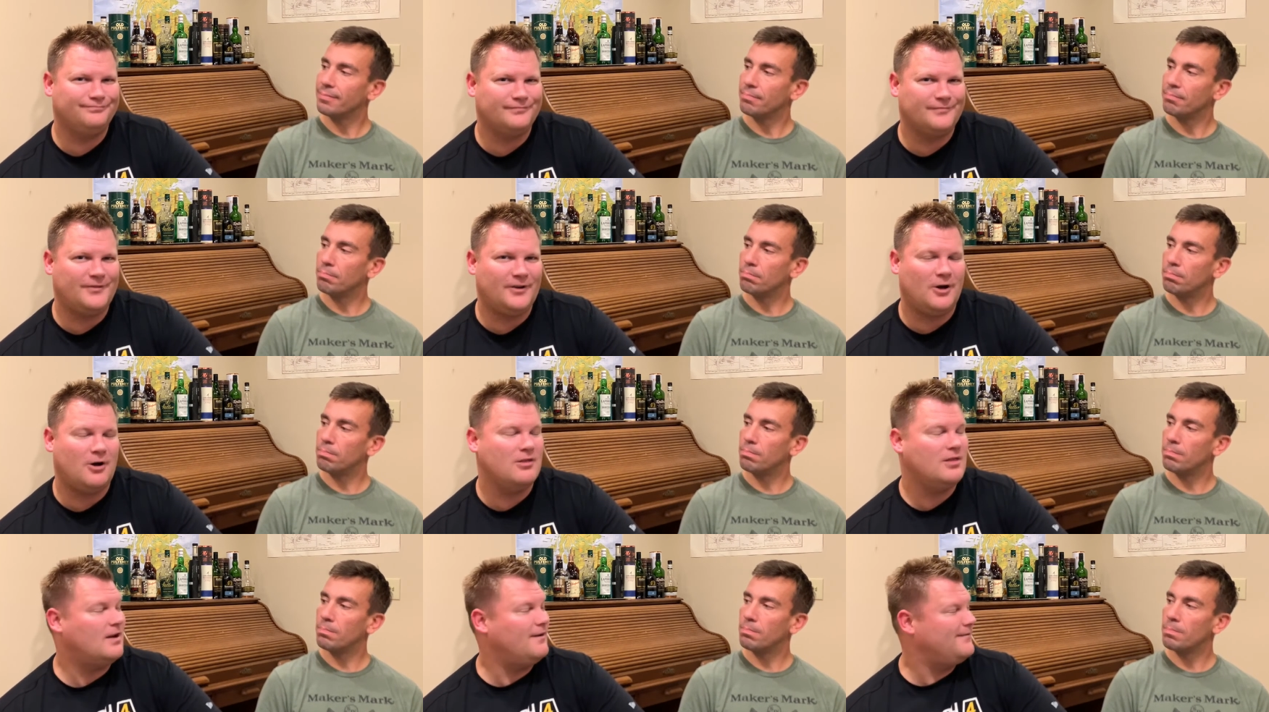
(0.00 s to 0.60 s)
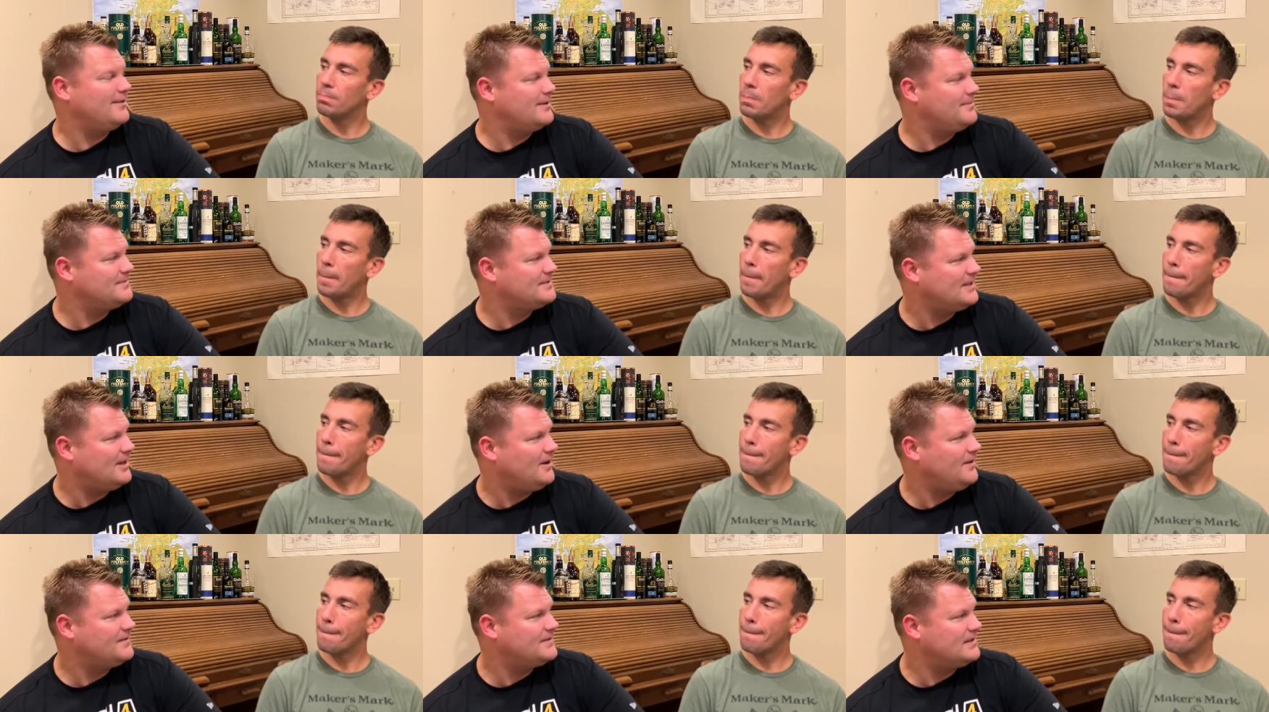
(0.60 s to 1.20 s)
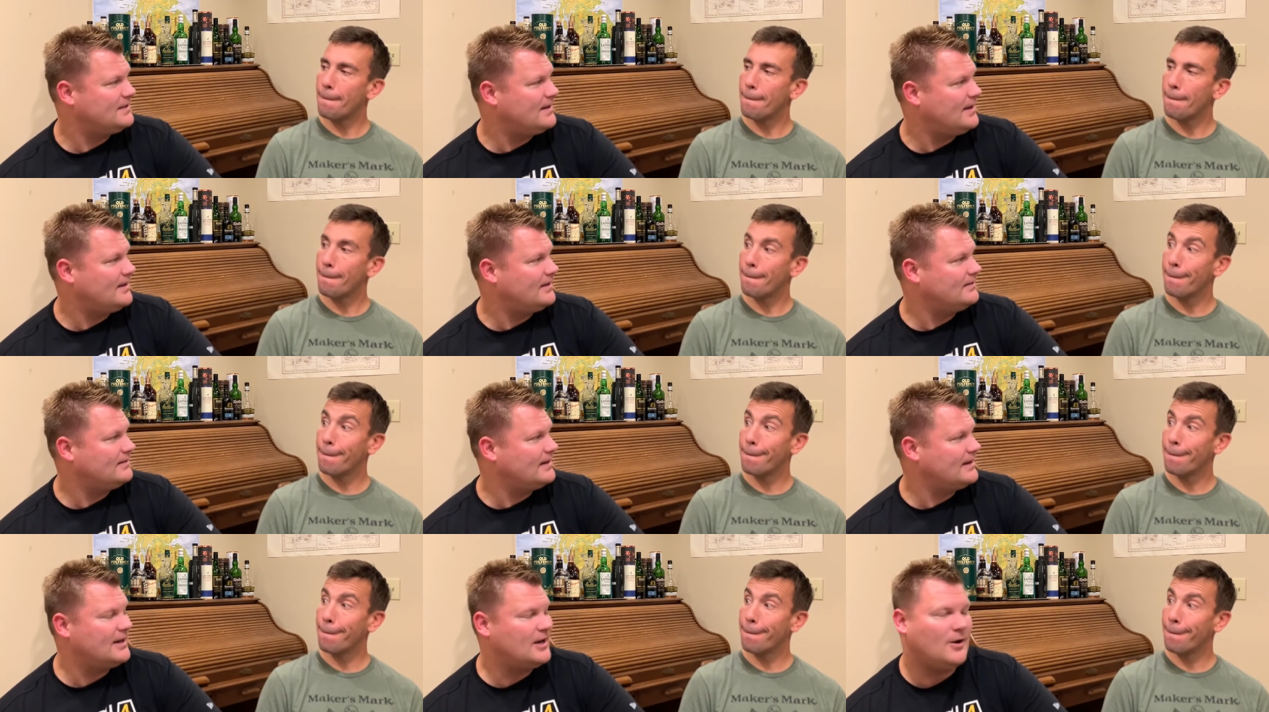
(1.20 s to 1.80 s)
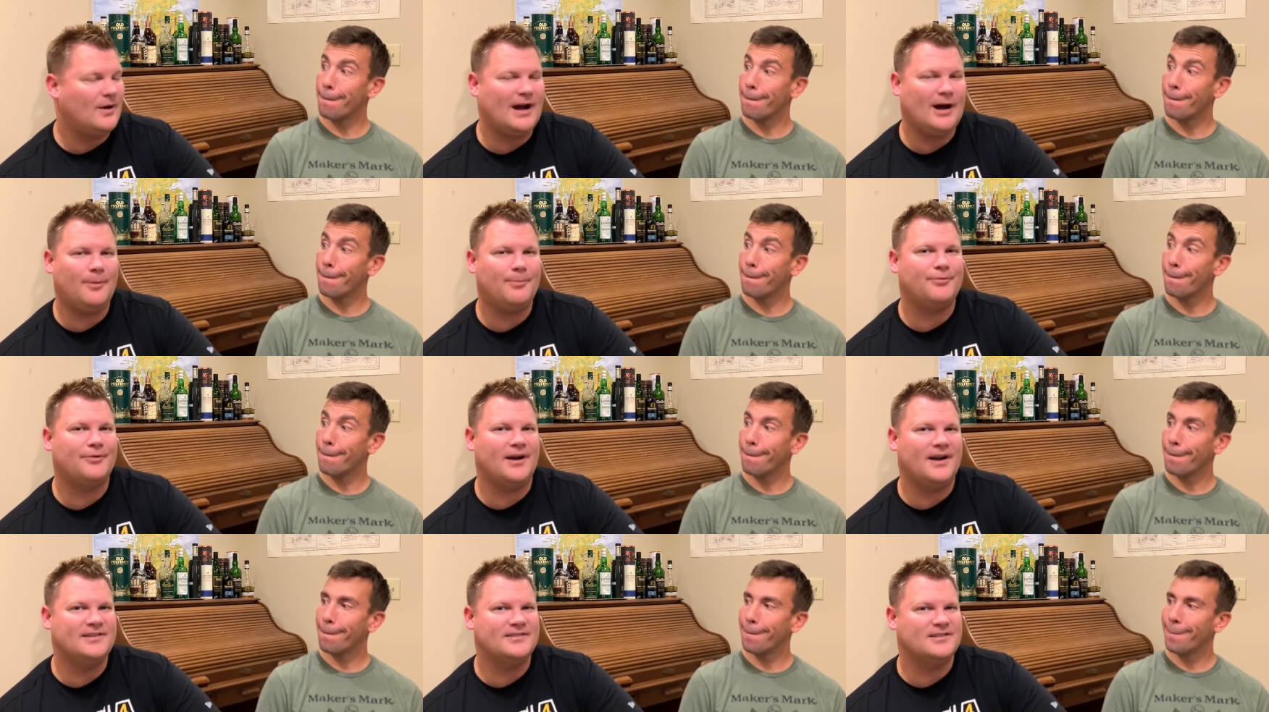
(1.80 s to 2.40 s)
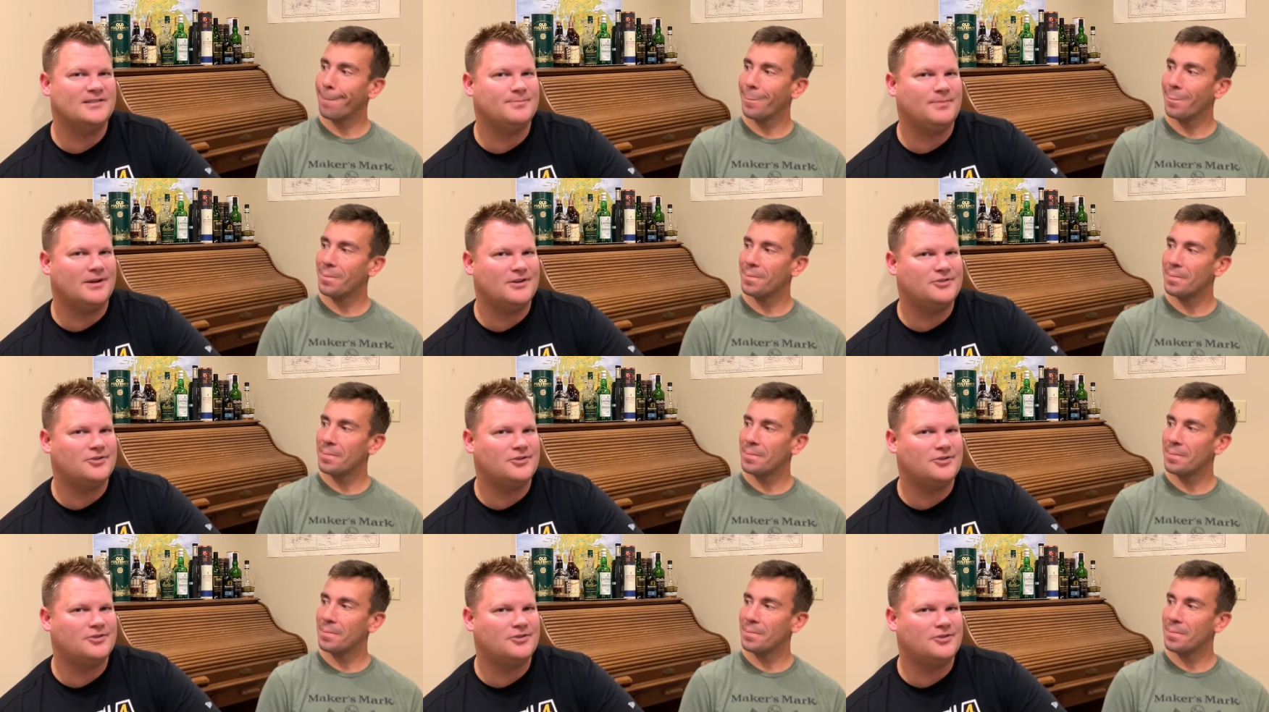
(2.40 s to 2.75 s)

Speaker 1: fall in love with themselves and, you know, outprice us by